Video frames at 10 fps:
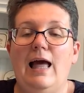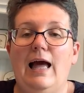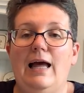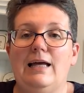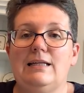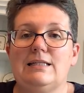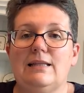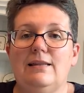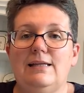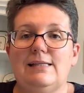And
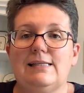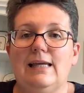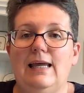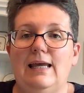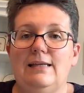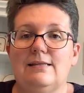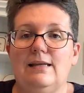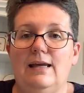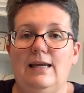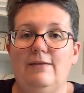this is
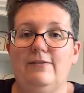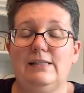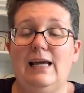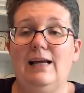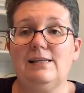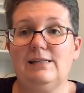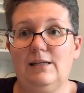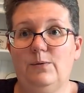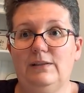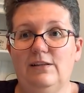a
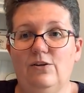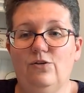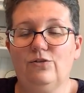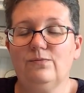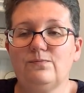fantastic quilt along